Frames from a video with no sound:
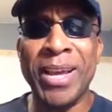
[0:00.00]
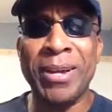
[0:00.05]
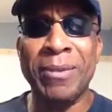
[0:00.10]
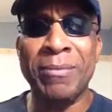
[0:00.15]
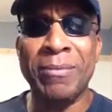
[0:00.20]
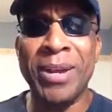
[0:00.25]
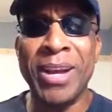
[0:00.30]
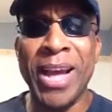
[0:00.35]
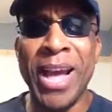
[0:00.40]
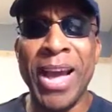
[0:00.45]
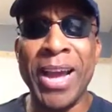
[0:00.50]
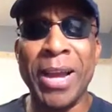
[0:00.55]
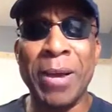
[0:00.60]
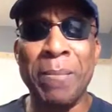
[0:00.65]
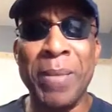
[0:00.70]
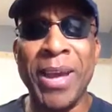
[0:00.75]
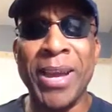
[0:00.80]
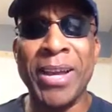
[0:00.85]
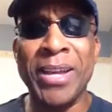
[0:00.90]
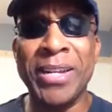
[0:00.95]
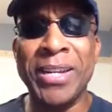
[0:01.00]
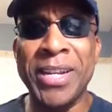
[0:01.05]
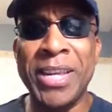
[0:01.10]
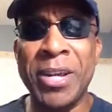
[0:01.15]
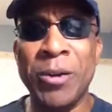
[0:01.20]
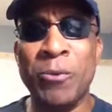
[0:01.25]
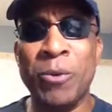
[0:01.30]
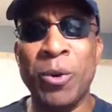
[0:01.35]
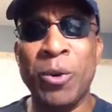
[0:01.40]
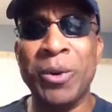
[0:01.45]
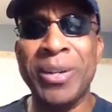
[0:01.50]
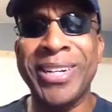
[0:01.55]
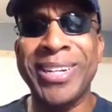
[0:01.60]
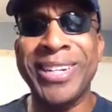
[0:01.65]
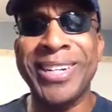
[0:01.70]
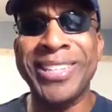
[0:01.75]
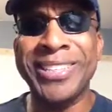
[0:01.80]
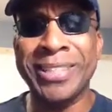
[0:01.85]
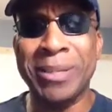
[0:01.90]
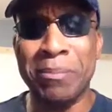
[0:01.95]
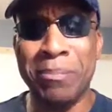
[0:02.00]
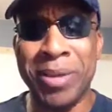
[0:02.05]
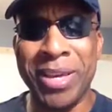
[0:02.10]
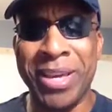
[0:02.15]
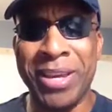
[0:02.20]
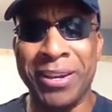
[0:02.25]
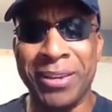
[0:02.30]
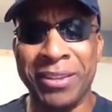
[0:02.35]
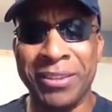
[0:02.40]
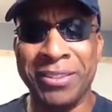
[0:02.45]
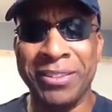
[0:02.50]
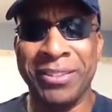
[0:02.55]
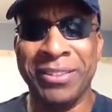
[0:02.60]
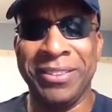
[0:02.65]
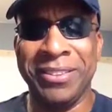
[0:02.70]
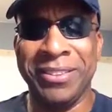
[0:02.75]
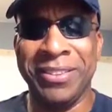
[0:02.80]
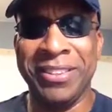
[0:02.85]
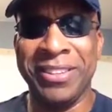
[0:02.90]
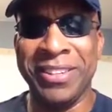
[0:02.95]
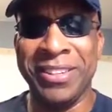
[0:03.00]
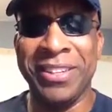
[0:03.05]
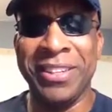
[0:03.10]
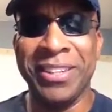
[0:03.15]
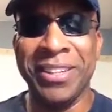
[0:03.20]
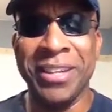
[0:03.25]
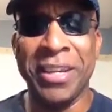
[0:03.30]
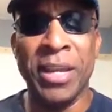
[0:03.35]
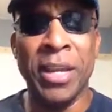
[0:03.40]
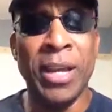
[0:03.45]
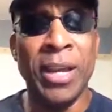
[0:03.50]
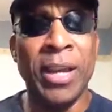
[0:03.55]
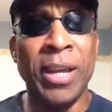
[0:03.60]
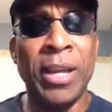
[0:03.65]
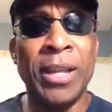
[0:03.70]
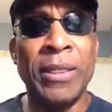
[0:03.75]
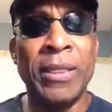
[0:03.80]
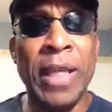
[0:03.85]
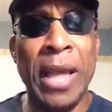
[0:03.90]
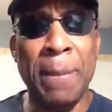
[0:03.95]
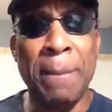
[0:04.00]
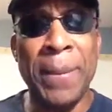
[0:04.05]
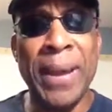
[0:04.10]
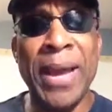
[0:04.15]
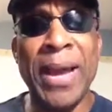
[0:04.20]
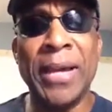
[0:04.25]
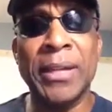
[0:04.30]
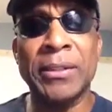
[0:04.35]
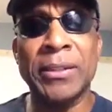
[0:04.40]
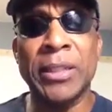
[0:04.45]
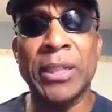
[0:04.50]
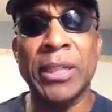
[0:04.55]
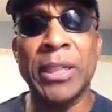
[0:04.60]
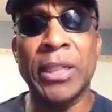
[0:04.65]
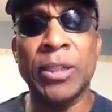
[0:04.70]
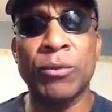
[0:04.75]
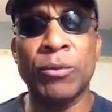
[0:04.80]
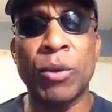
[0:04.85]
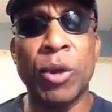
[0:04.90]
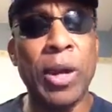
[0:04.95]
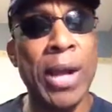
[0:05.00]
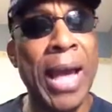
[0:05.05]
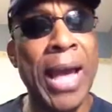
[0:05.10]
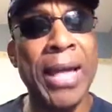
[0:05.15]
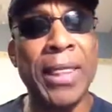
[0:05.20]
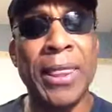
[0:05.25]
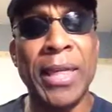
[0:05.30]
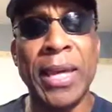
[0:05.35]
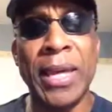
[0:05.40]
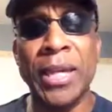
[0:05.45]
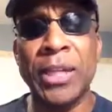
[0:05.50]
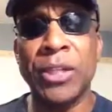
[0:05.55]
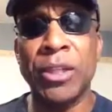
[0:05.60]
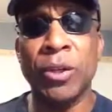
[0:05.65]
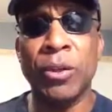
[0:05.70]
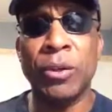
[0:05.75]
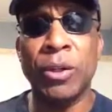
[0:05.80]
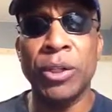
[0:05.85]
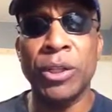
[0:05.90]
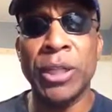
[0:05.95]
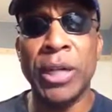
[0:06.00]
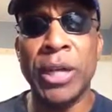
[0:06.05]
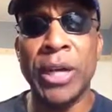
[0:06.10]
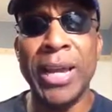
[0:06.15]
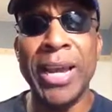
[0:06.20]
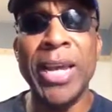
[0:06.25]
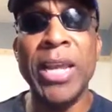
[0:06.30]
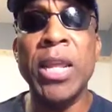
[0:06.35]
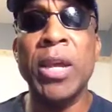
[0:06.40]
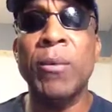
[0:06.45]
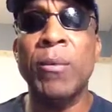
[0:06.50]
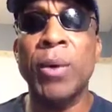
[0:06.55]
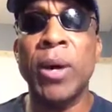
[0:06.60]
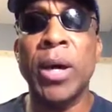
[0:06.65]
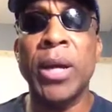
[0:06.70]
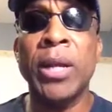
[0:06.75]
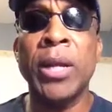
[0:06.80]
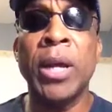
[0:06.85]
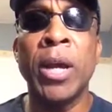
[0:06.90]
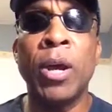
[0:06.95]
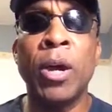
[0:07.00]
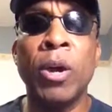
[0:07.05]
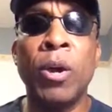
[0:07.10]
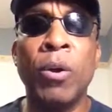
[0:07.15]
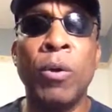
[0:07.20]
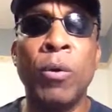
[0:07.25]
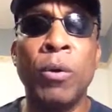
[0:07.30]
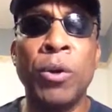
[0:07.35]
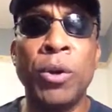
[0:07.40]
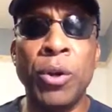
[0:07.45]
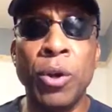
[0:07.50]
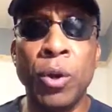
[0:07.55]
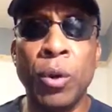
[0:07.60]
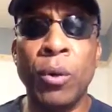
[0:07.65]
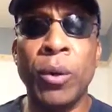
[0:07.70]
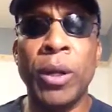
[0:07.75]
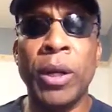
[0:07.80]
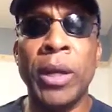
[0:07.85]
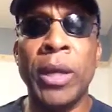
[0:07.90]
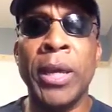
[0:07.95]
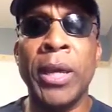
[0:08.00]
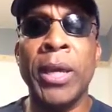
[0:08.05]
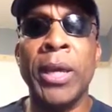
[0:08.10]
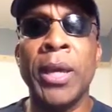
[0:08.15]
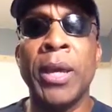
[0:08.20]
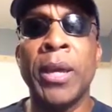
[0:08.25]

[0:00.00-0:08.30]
a Negro disappear." That pastor is wrong. I think he should go to jail. Anyone who would knowingly